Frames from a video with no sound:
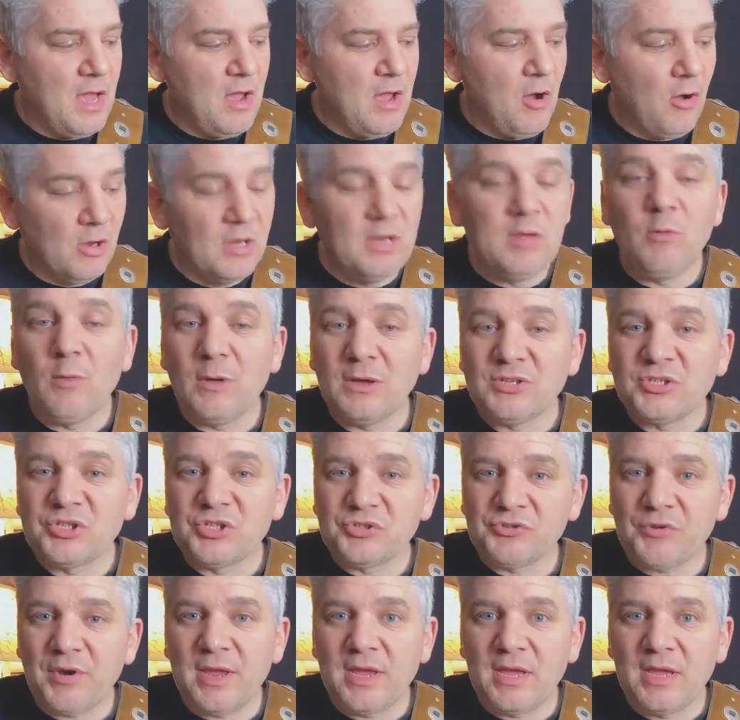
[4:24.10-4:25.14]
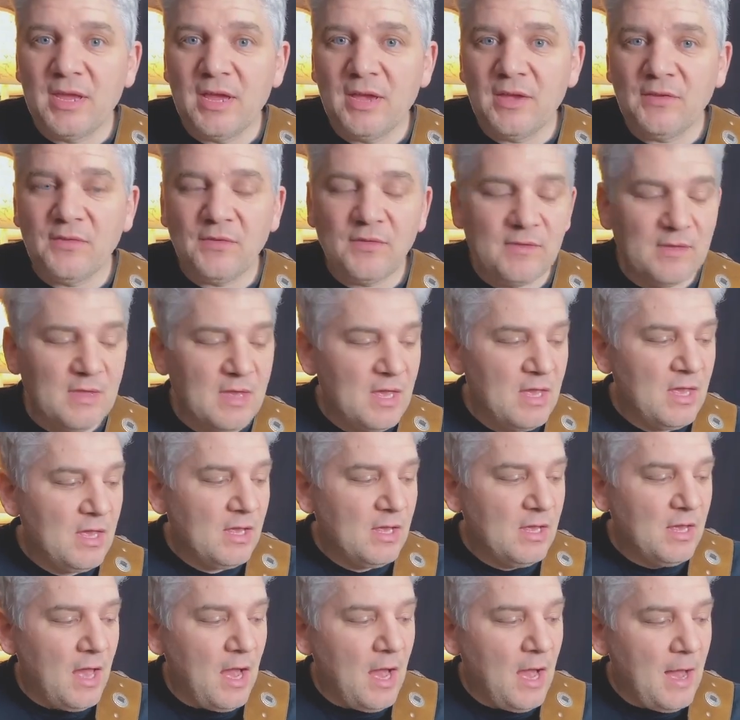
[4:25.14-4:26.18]
only one string, yes.
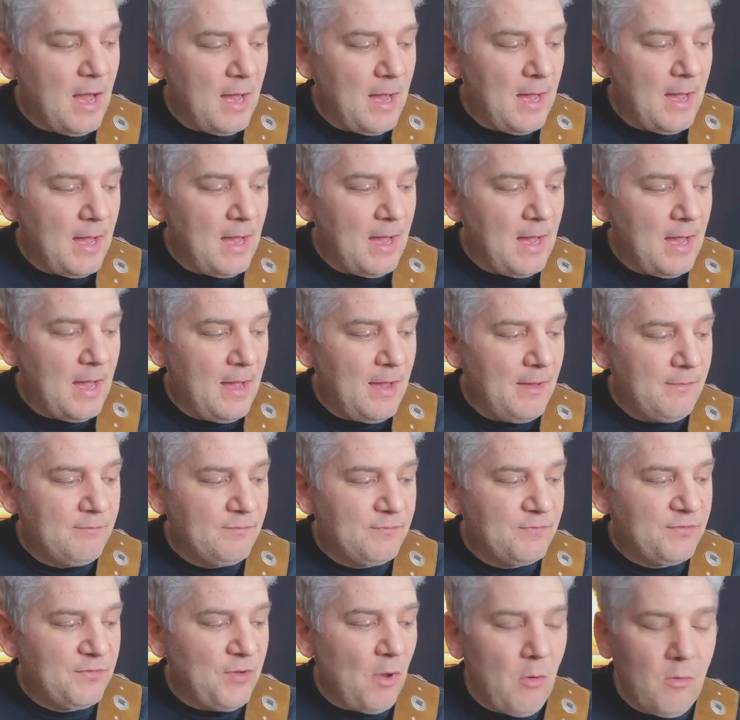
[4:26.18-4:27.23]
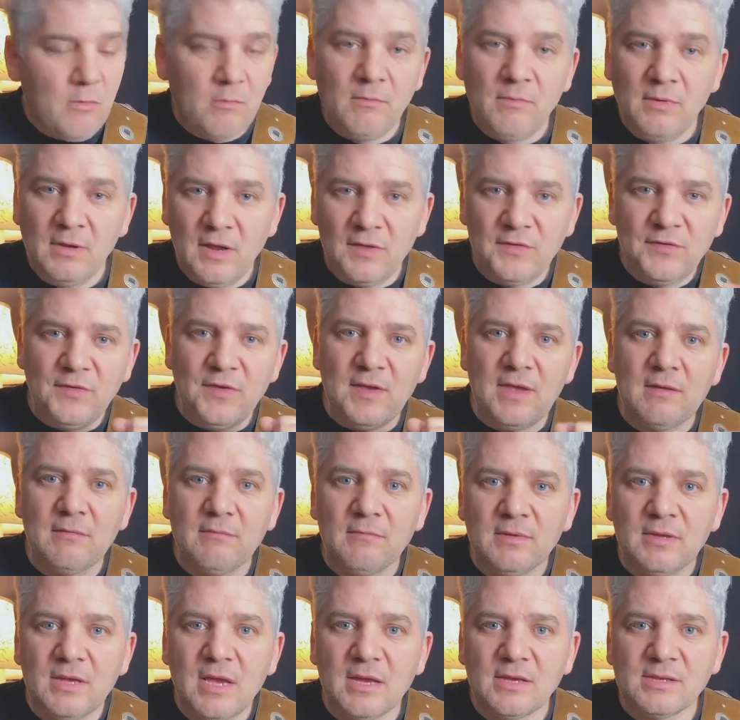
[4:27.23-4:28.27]
So let's see,
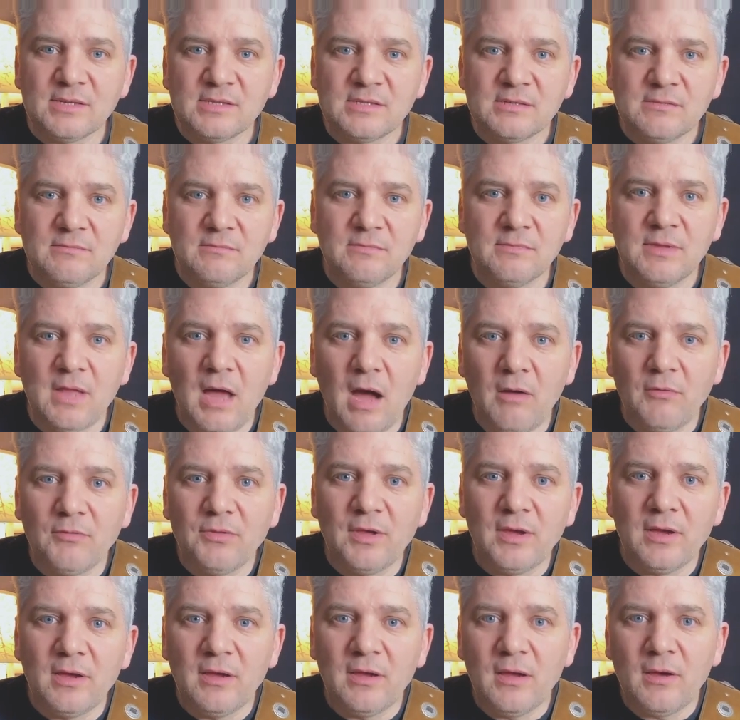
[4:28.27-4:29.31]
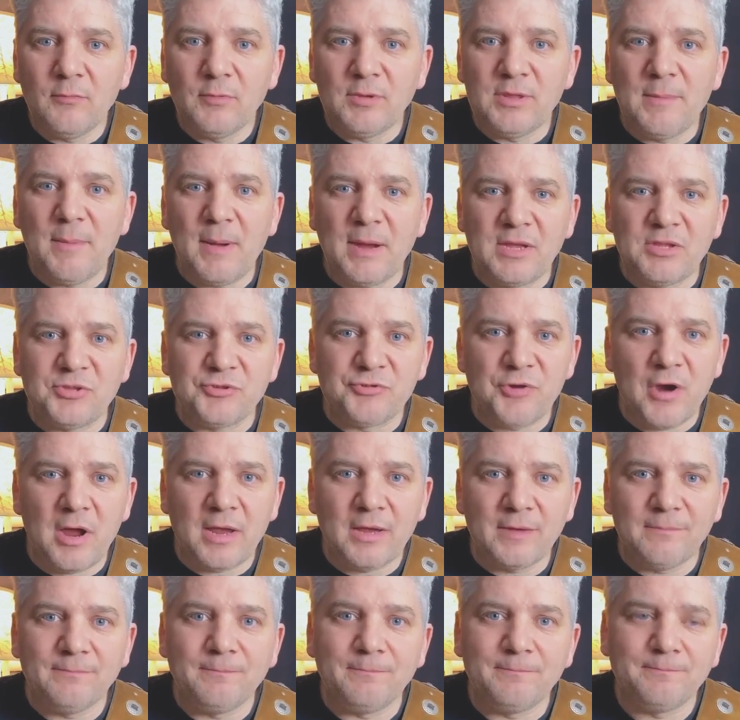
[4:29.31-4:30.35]
yes, now with the backing
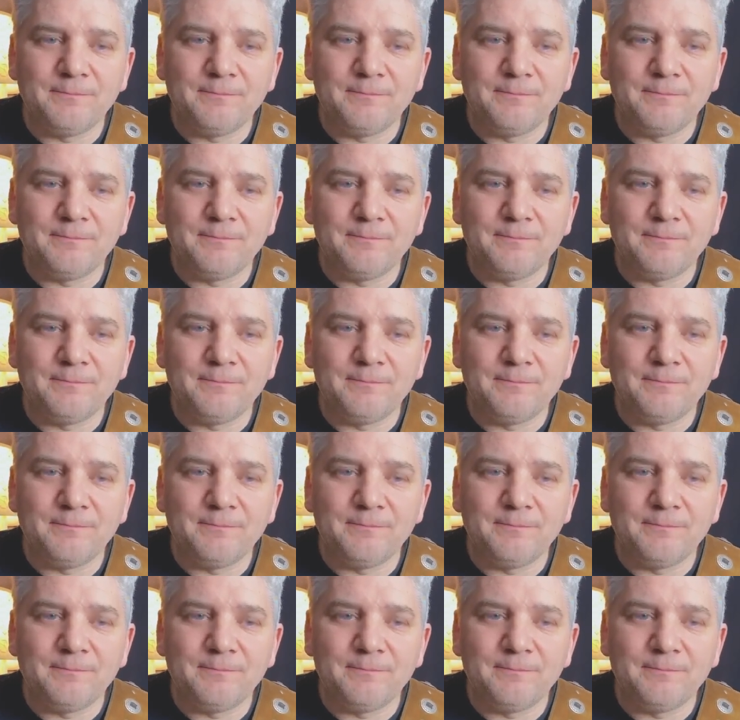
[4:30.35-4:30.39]
track.